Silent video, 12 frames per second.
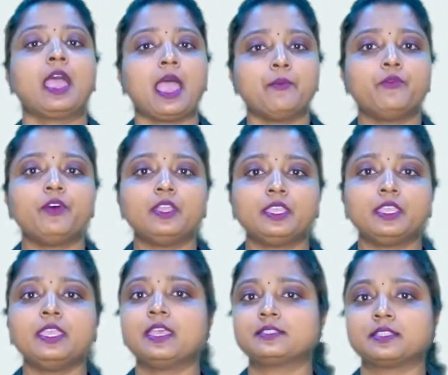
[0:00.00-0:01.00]
I am
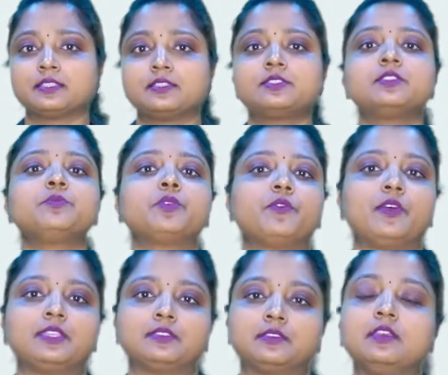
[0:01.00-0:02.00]
working as assistant
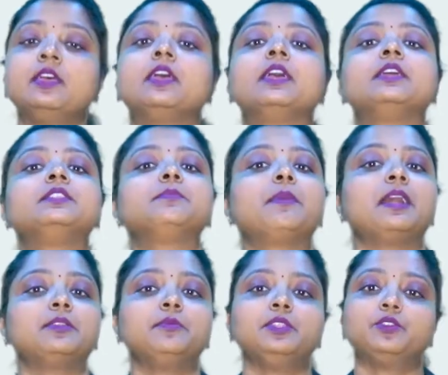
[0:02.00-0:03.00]
professor in
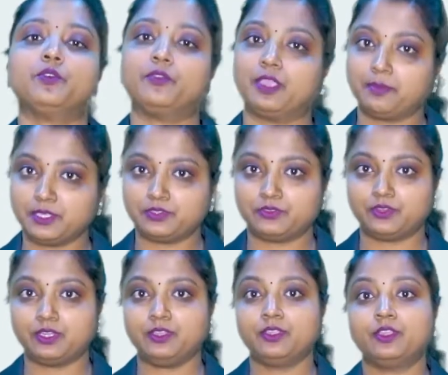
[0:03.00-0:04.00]
Department of
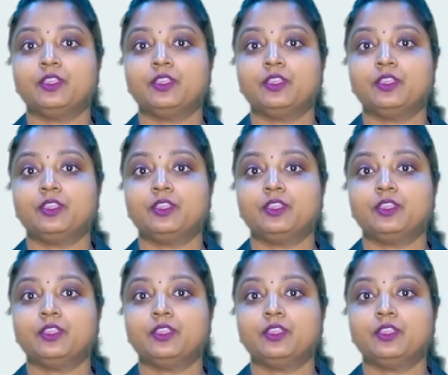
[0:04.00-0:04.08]
Chemistry,